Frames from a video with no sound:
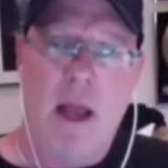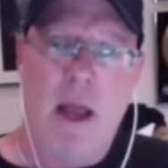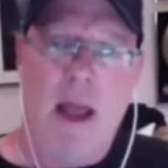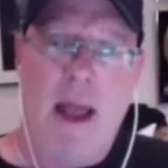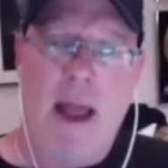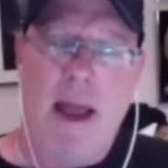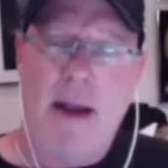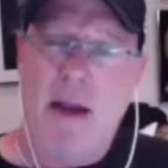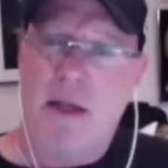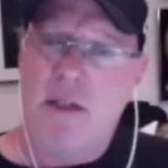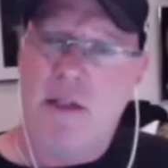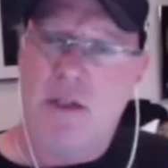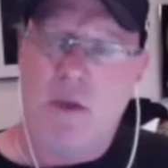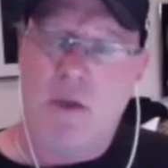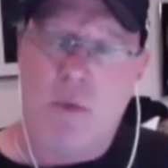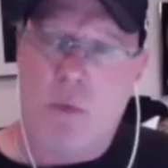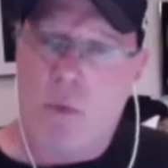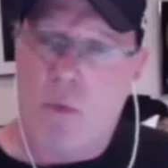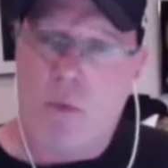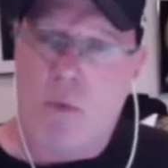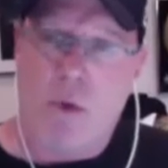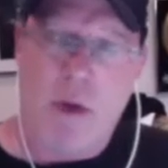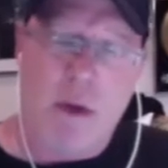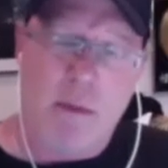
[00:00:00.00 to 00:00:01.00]
And I said,
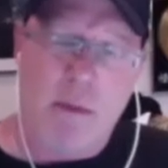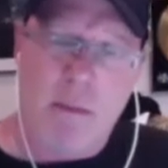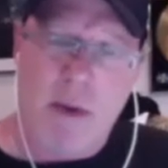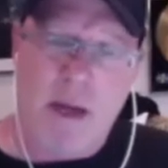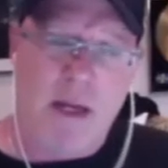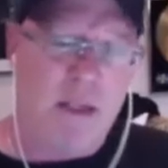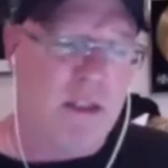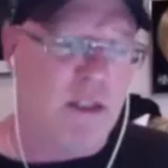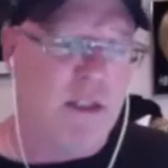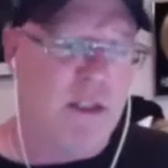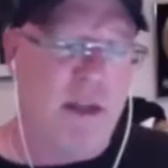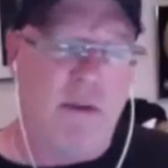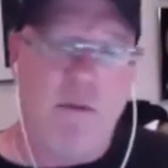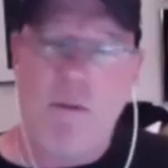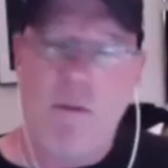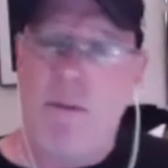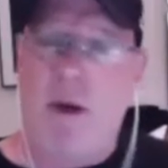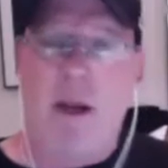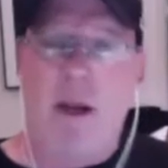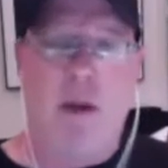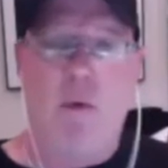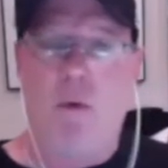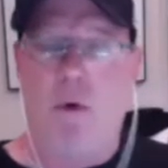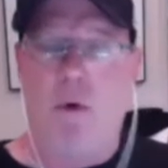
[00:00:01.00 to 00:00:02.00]
well, what do you mean? He says,
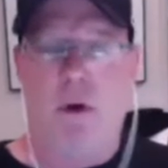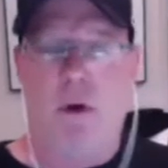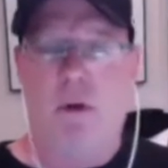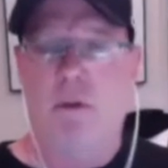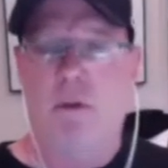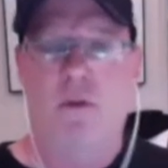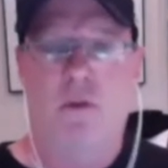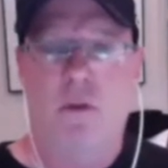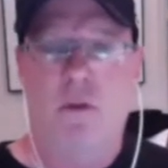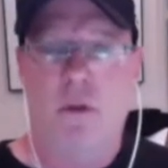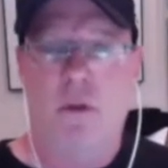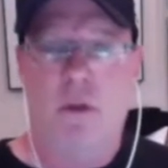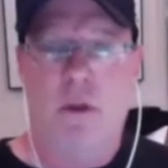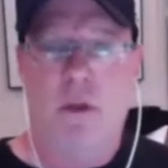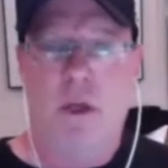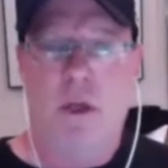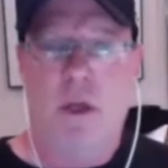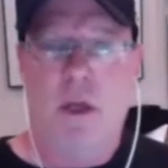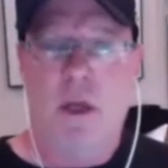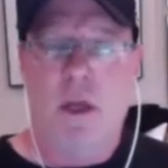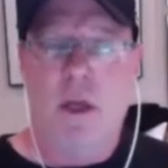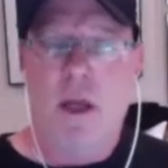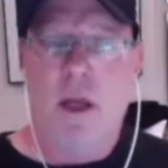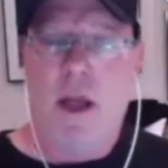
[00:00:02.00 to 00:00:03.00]
everybody works.
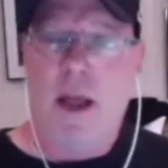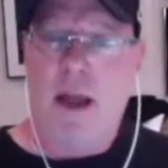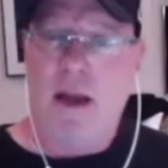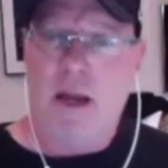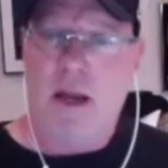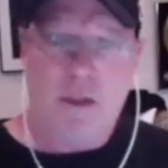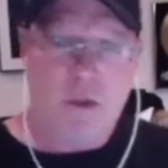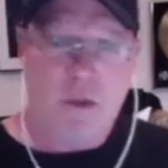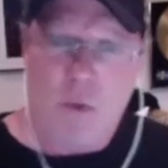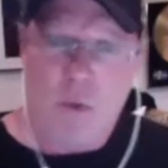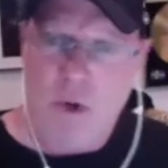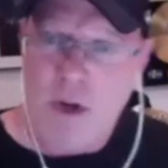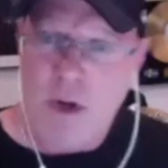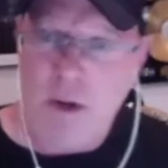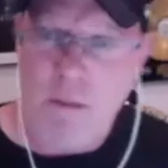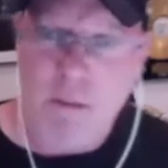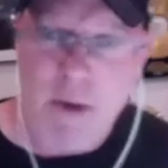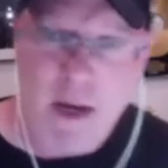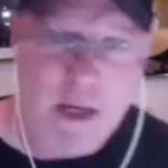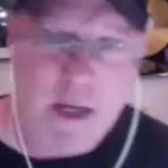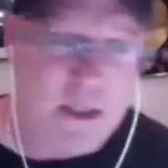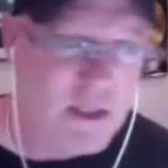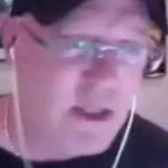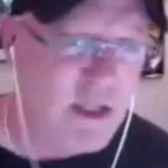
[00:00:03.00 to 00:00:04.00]
And I said, what do you
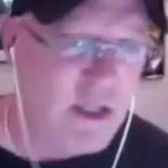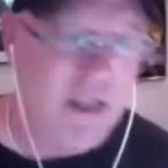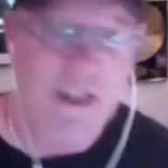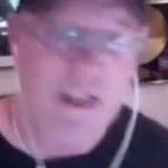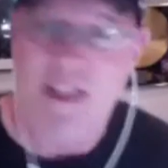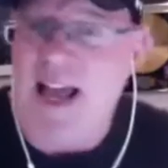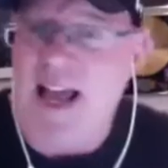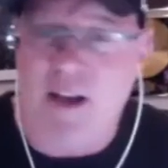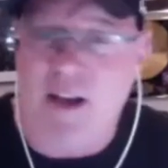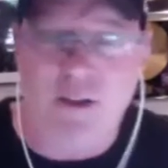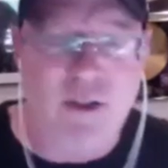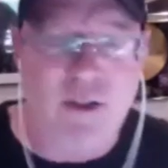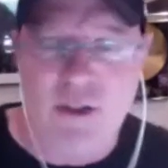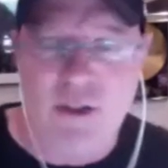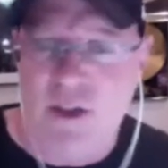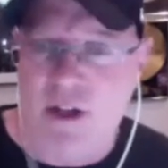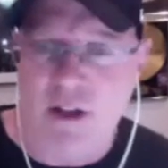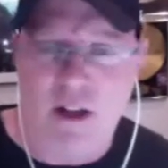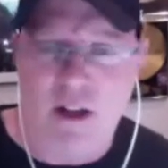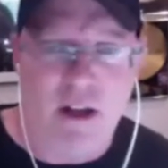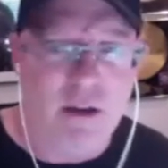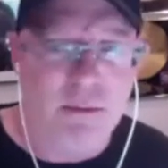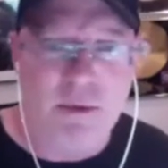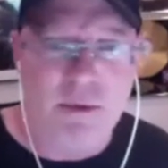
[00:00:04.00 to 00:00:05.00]
mean? He said, there's thousands of
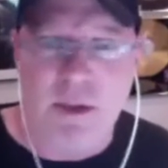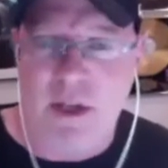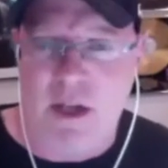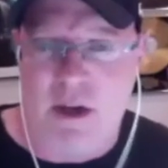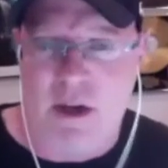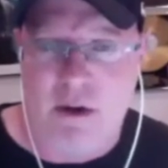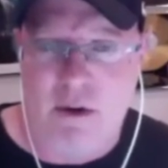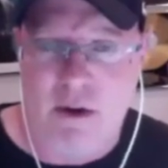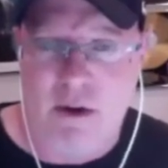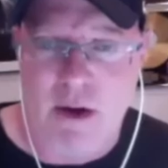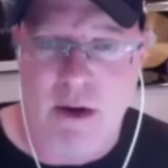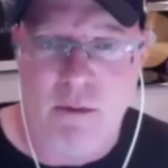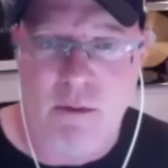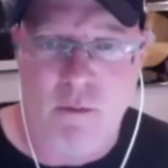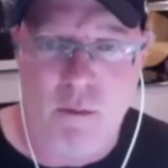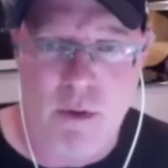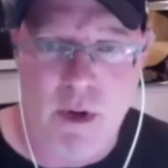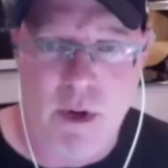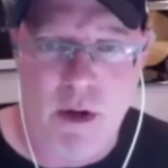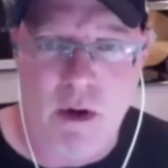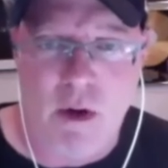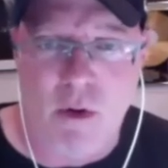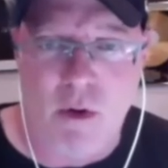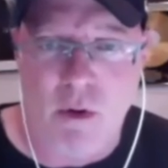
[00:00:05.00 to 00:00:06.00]
clubs here. And, you
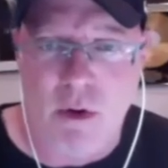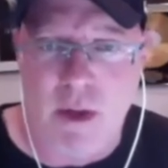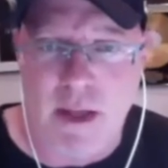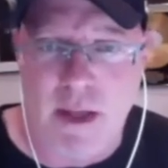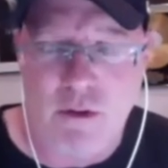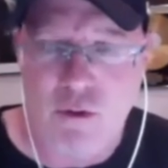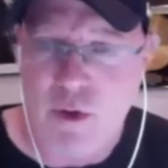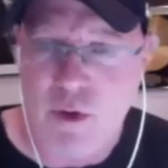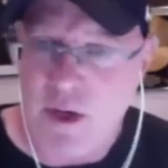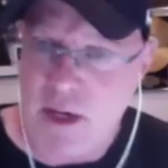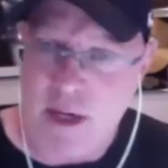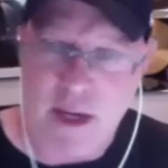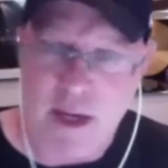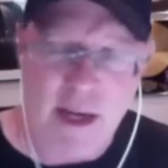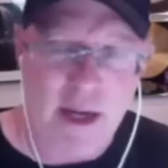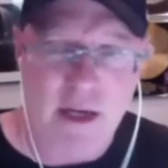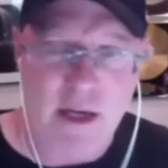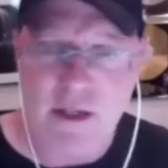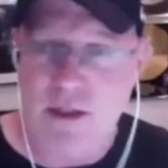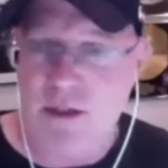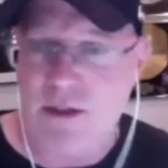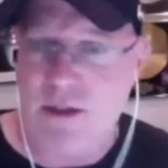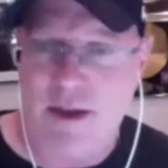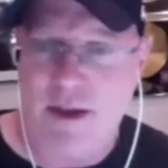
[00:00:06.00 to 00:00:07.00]
know, like drinking
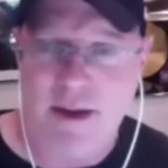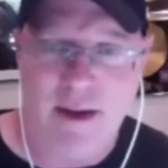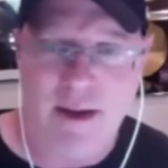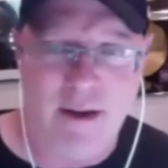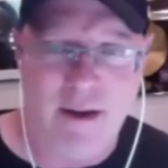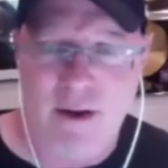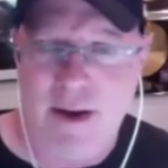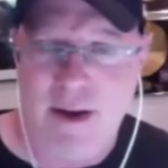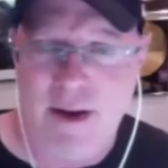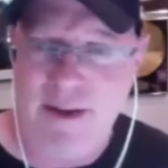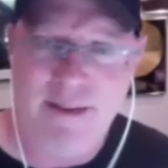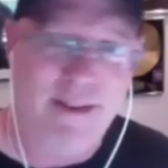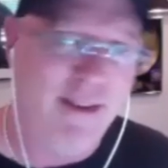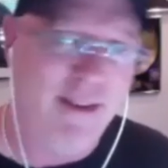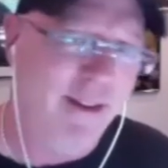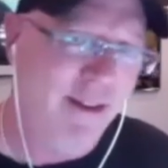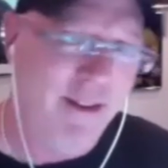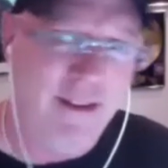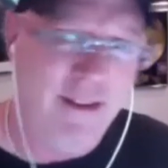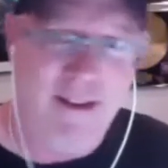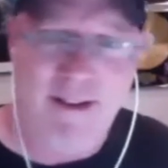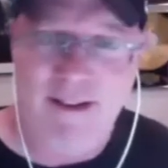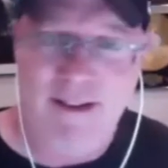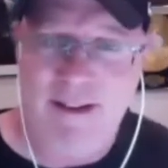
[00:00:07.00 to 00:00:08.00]
age is like,
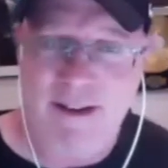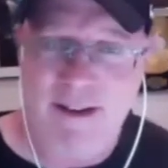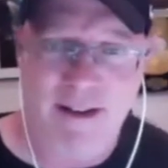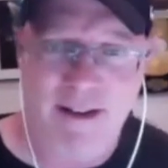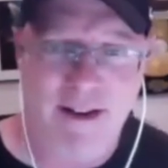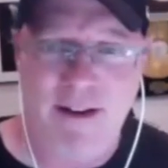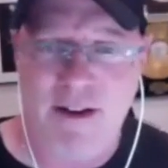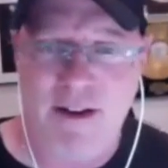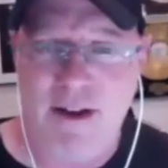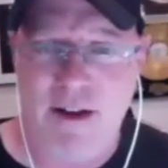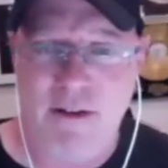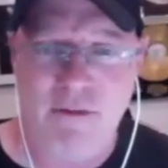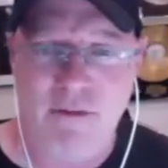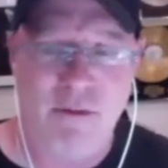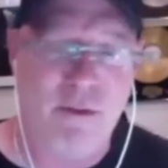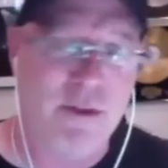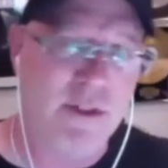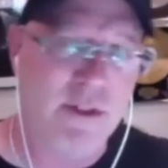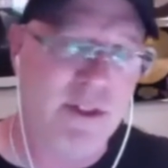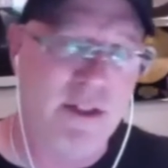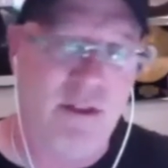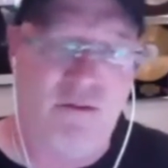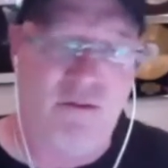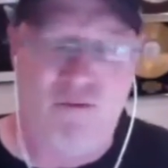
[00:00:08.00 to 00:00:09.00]
18 and,
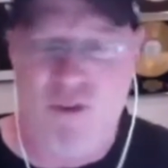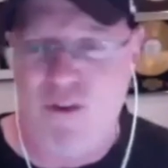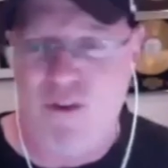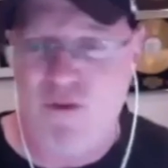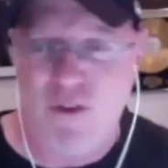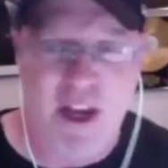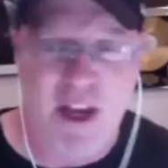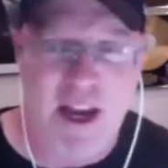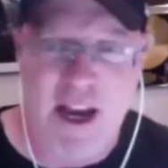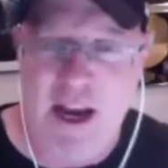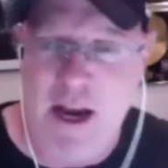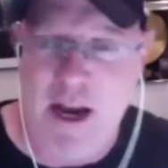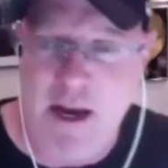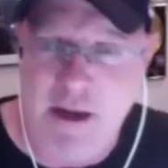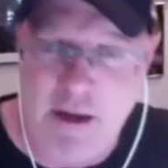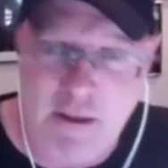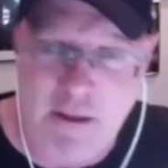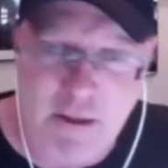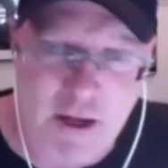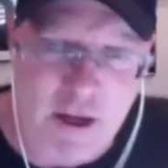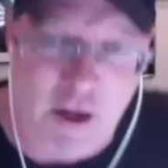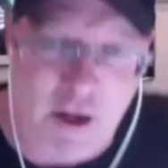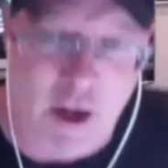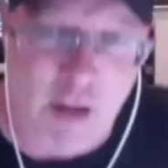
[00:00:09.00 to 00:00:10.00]
everyone's 15 and
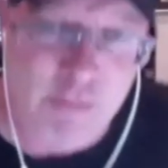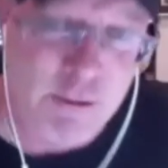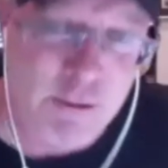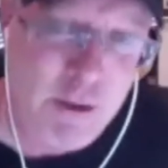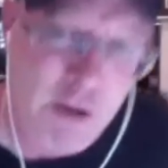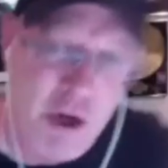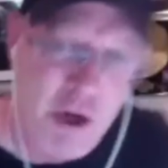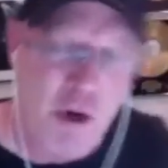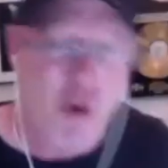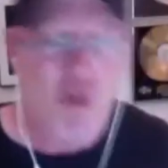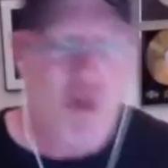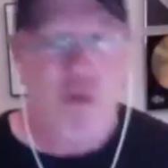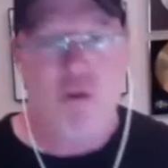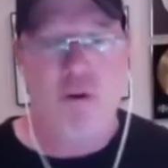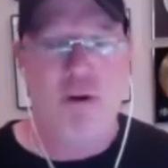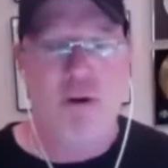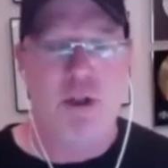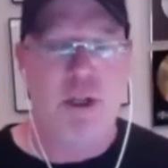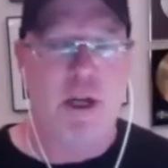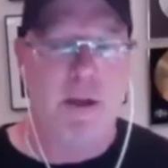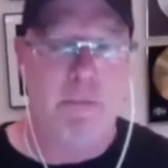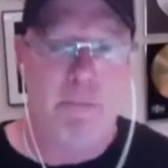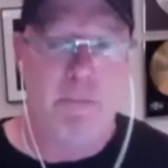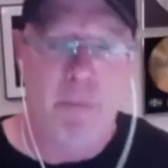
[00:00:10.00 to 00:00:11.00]
the clubs are huge
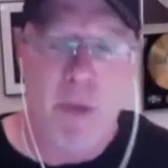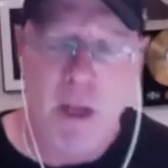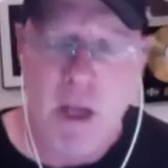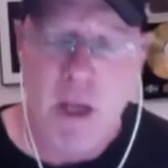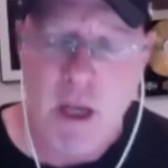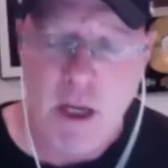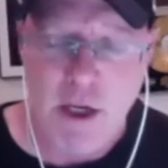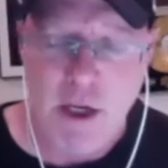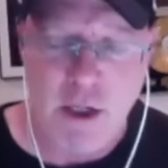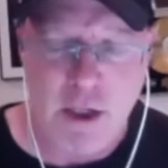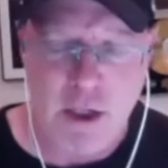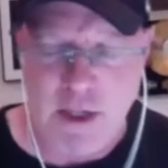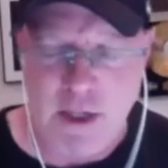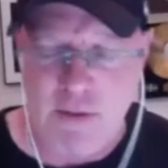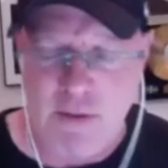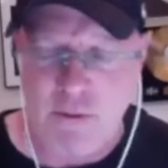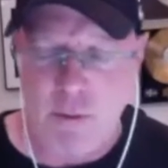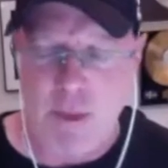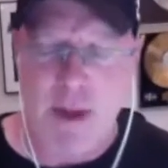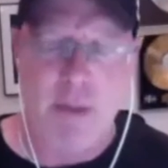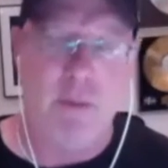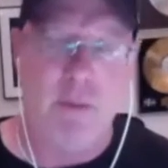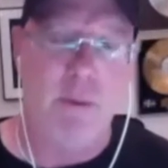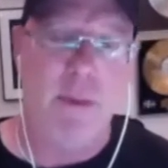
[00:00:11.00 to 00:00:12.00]
and you just have to
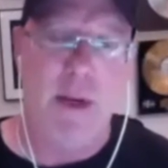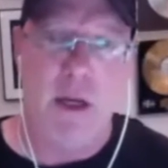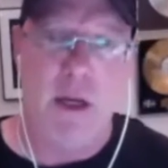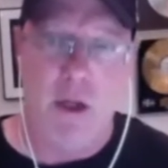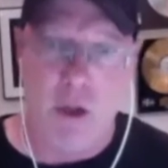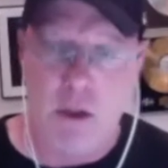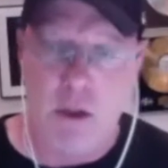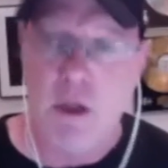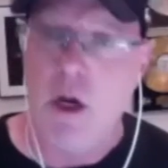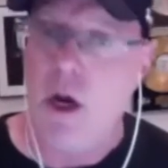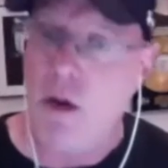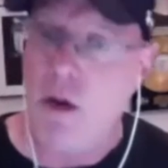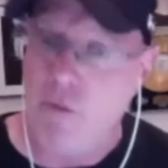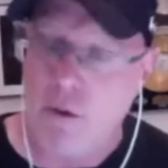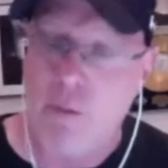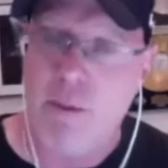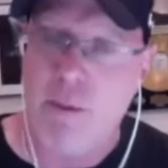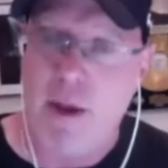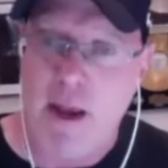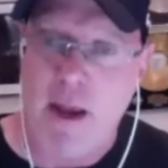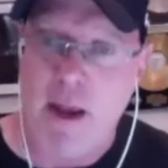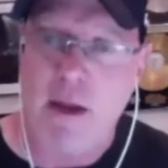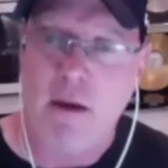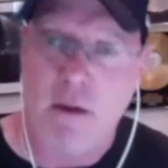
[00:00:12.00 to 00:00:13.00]
be able to be a good cover
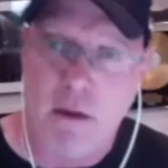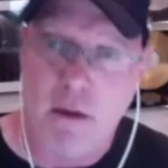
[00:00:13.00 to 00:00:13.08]
band.